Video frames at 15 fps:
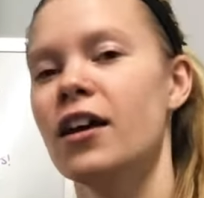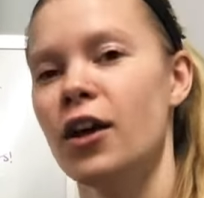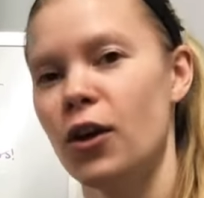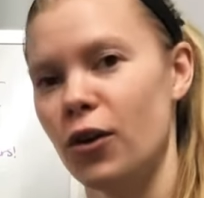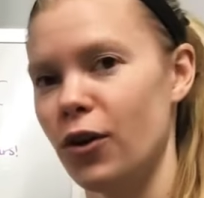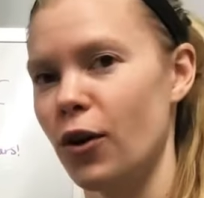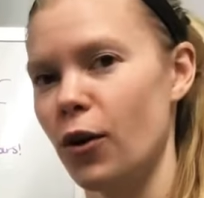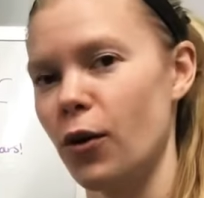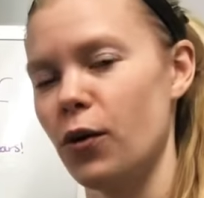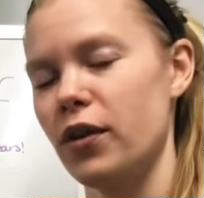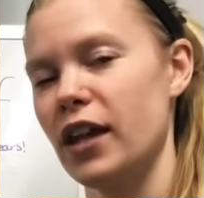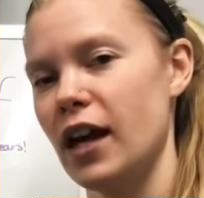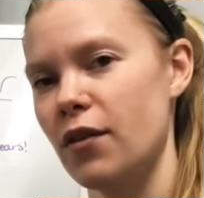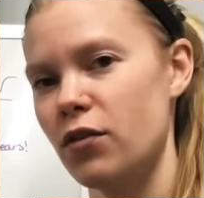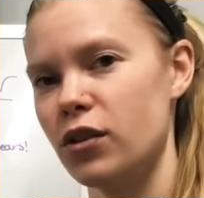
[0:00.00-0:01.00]
No,
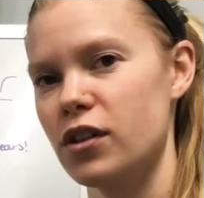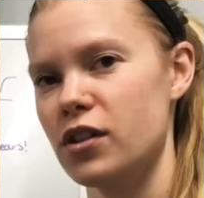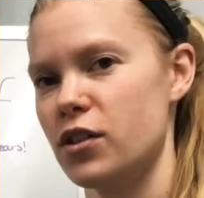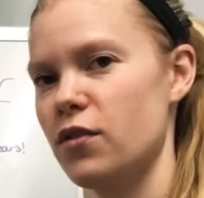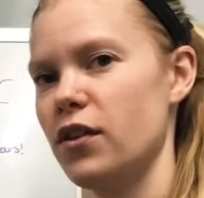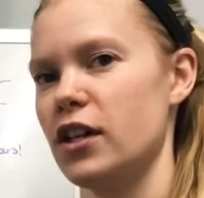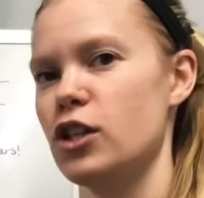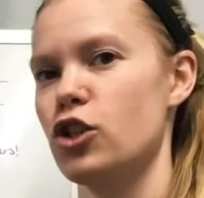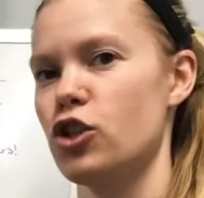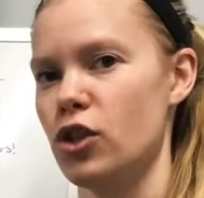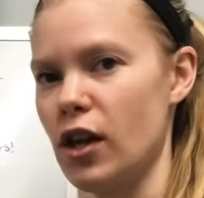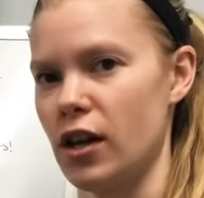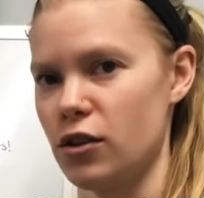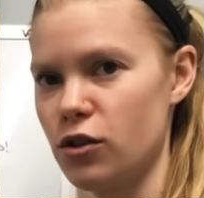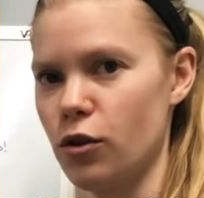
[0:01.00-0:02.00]
lavender is a very
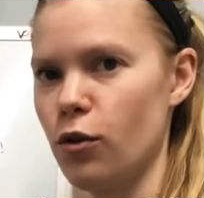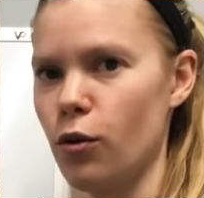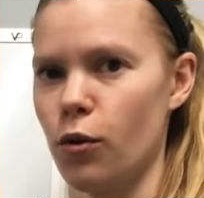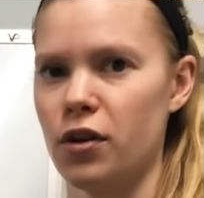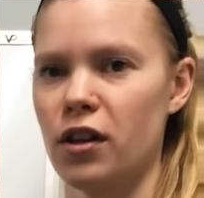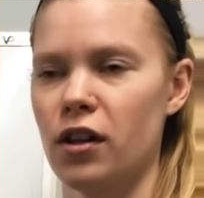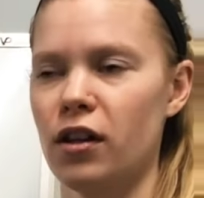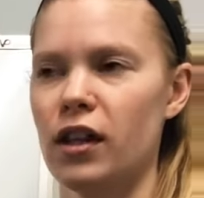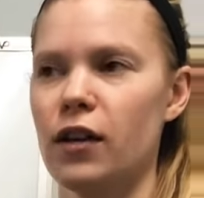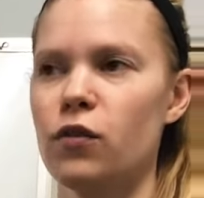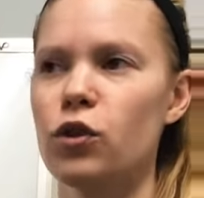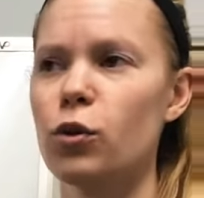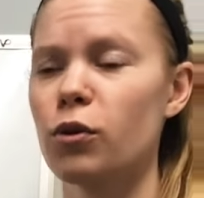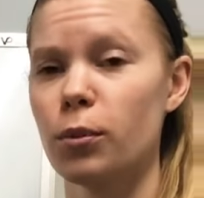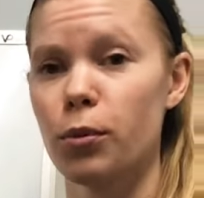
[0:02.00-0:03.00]
gentle oil. If you
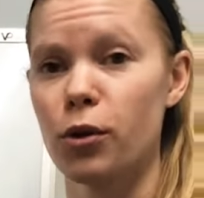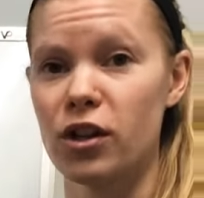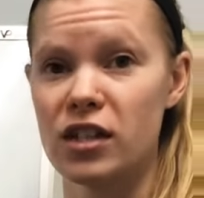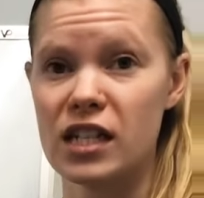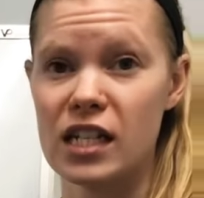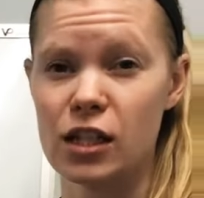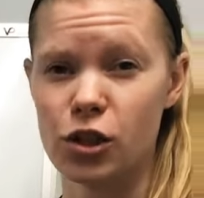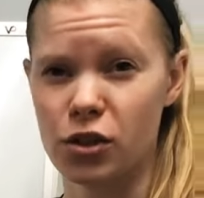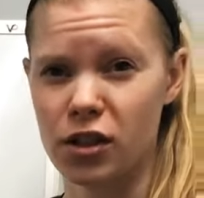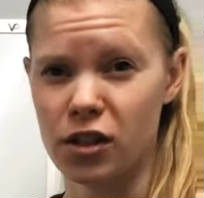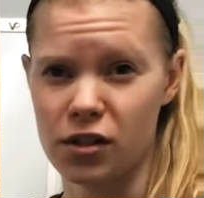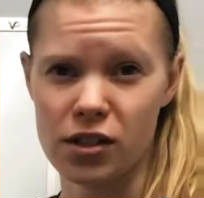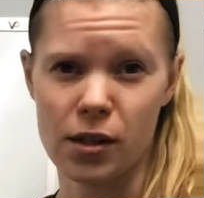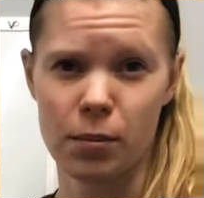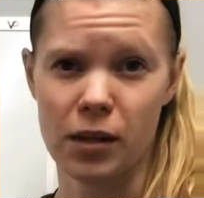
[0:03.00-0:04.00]
were to put tea tree or
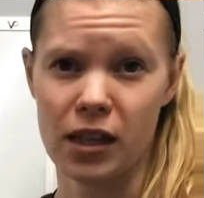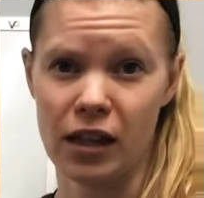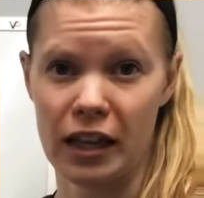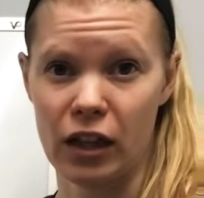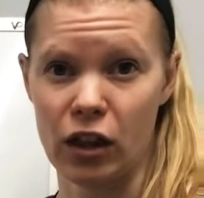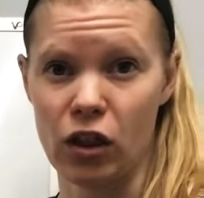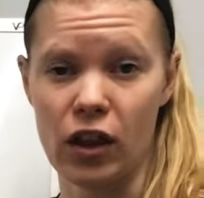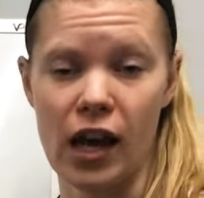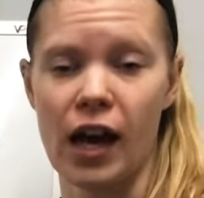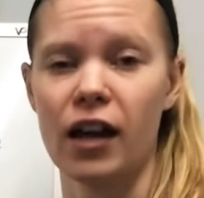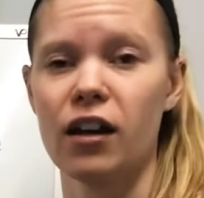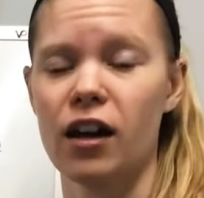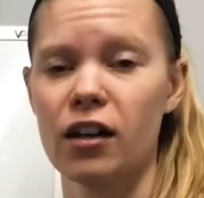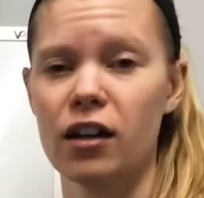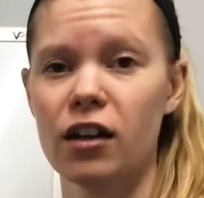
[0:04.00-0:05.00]
something like that
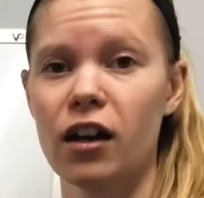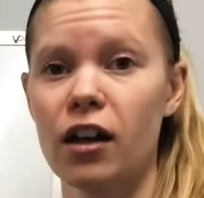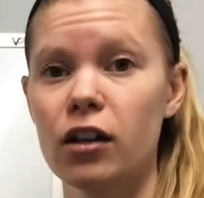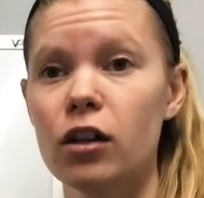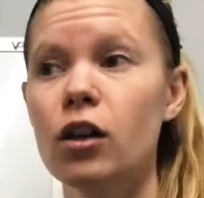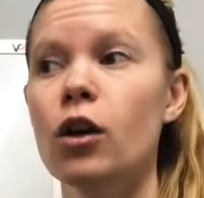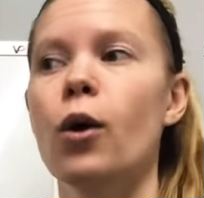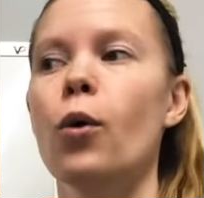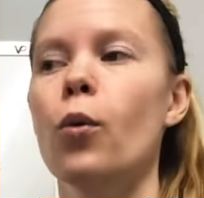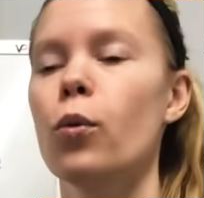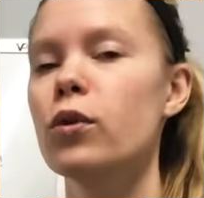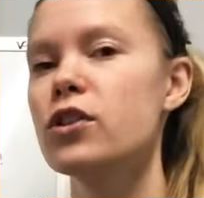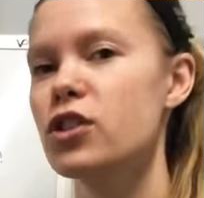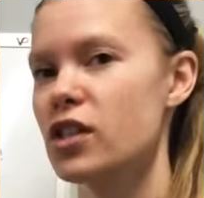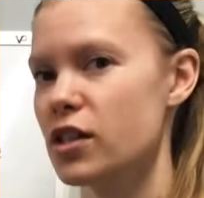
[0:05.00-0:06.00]
on a cut,
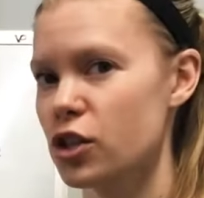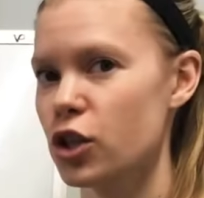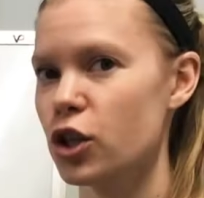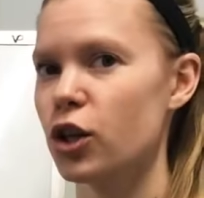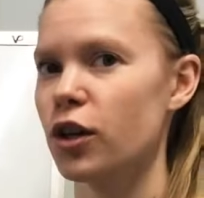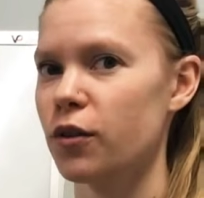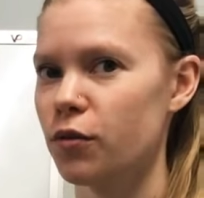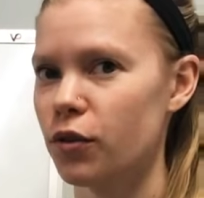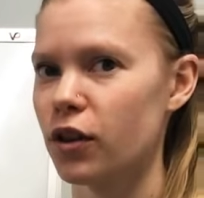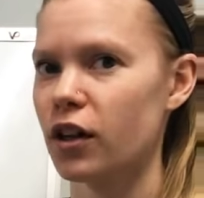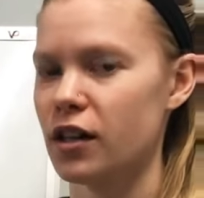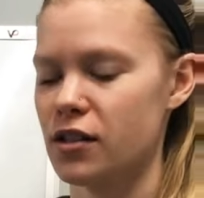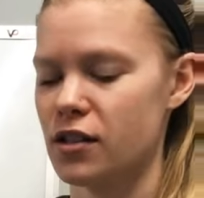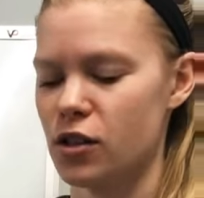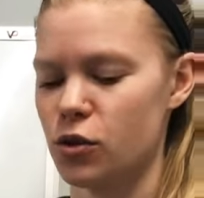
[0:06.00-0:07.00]
which is good for
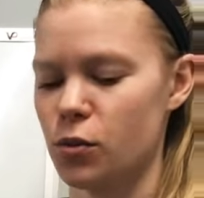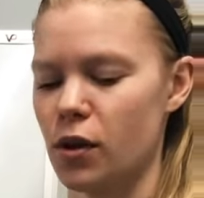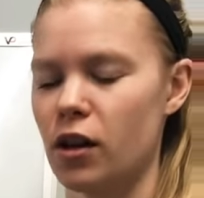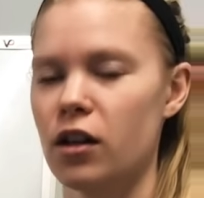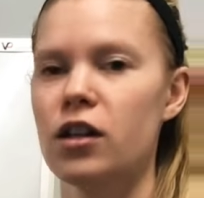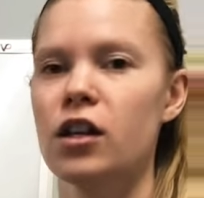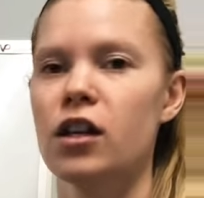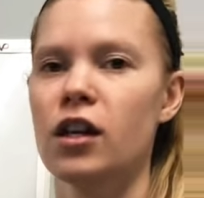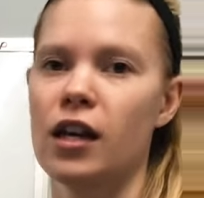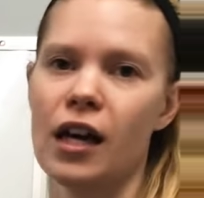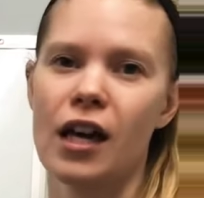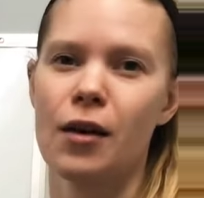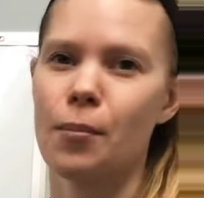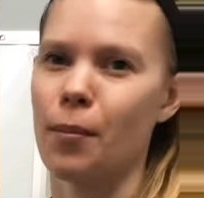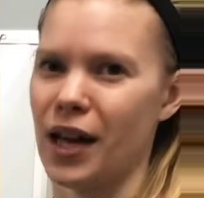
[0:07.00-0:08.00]
cuts as well, it
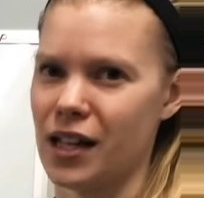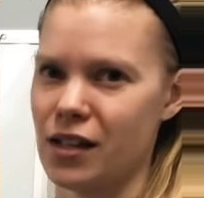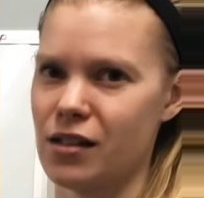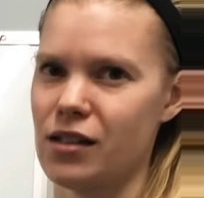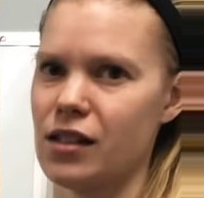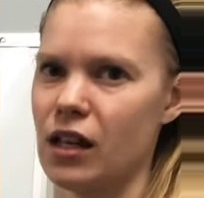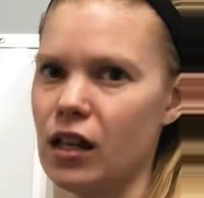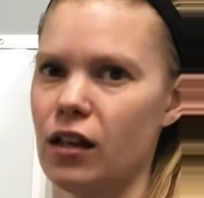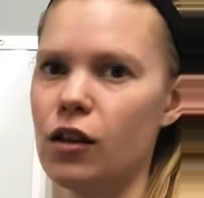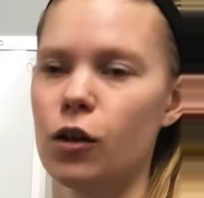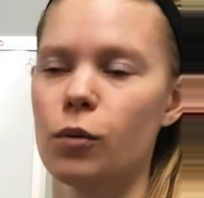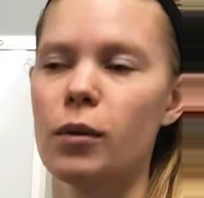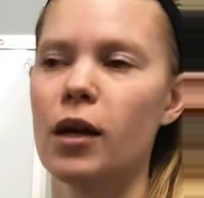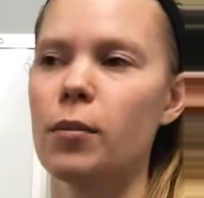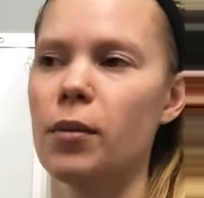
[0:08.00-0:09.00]
might sting a little
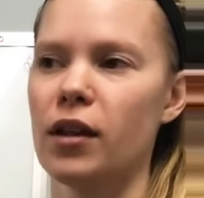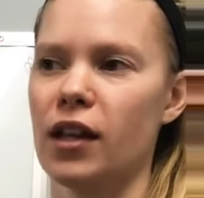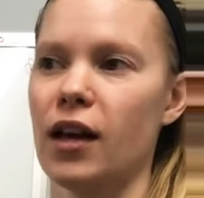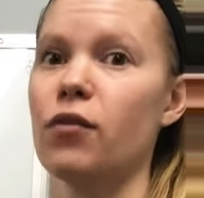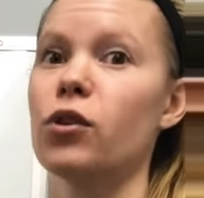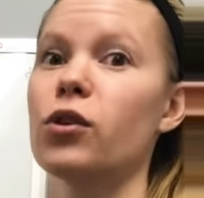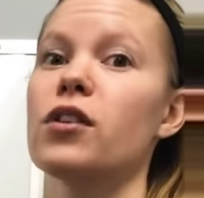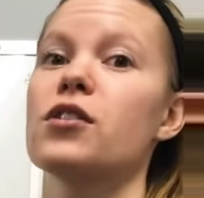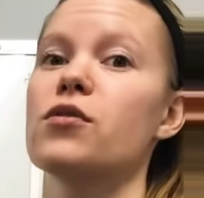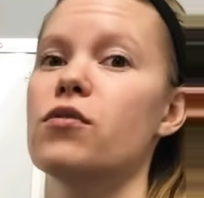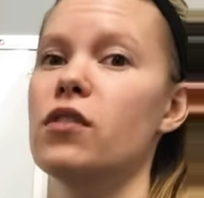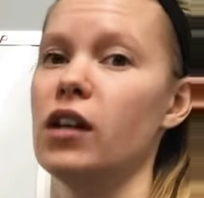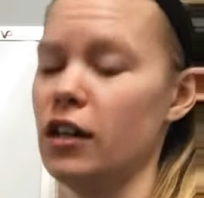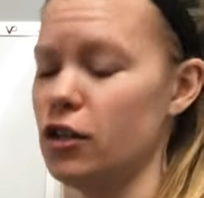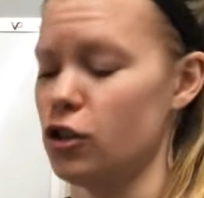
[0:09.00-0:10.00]
bit, but lavender is
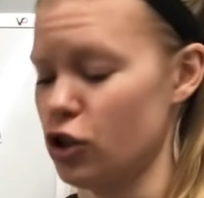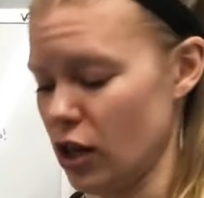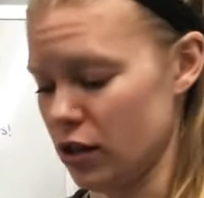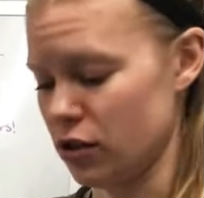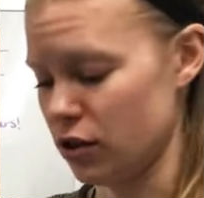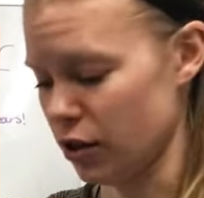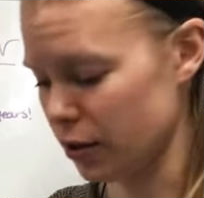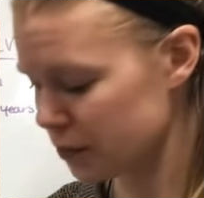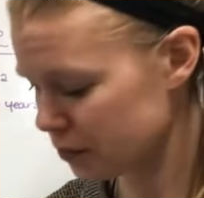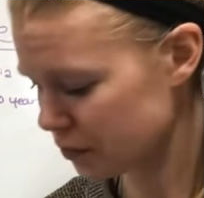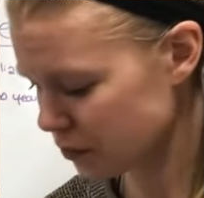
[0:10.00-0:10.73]
very gentle.